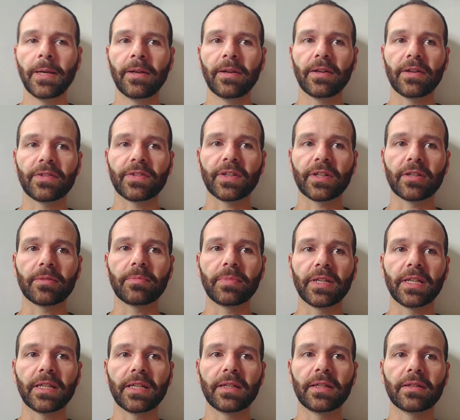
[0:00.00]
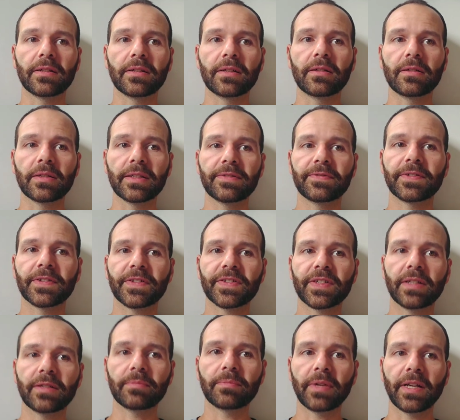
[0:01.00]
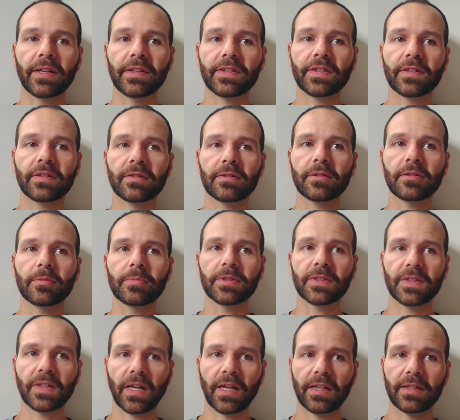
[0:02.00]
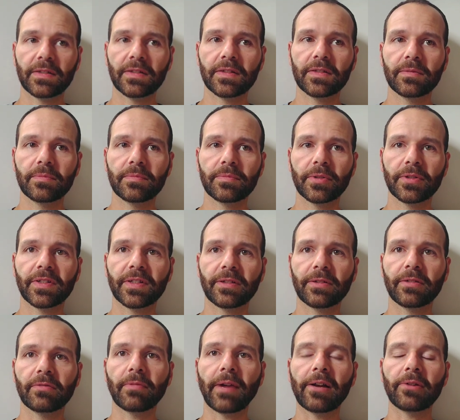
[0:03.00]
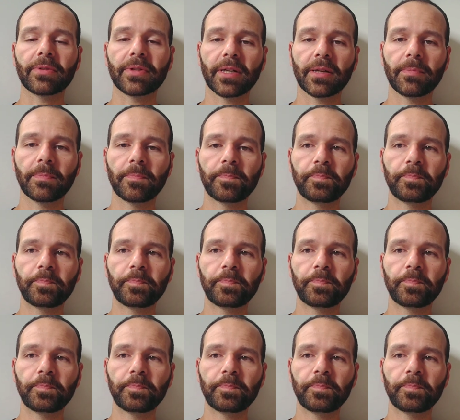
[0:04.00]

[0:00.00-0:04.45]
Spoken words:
is going to be glyphosate-based herbicides, particularly Roundup,